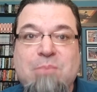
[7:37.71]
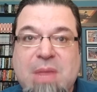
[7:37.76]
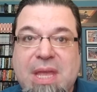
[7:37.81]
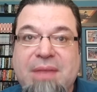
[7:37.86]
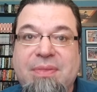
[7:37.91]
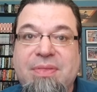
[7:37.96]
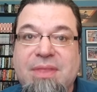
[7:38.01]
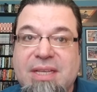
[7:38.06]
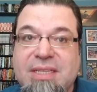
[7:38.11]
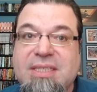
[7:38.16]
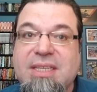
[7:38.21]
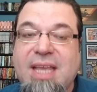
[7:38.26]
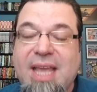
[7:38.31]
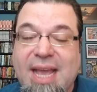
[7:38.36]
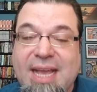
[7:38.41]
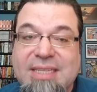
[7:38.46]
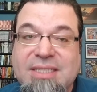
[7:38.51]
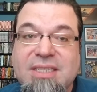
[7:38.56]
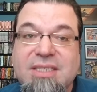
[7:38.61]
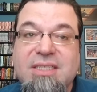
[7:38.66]
in this
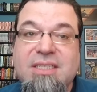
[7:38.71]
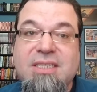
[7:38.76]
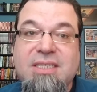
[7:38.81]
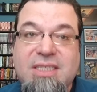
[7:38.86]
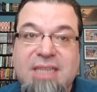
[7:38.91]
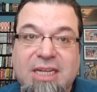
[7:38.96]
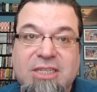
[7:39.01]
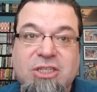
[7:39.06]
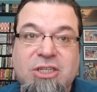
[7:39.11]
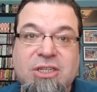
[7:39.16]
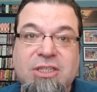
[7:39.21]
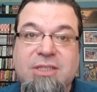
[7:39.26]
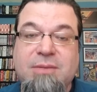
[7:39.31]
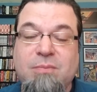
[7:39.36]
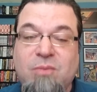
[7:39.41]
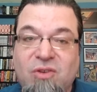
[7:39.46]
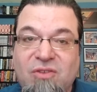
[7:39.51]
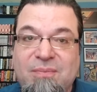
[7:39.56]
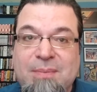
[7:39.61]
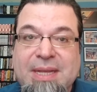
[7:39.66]
case, secessionist
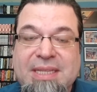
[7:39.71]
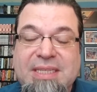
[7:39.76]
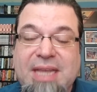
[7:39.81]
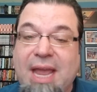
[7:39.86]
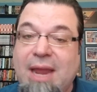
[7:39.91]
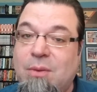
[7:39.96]
movements.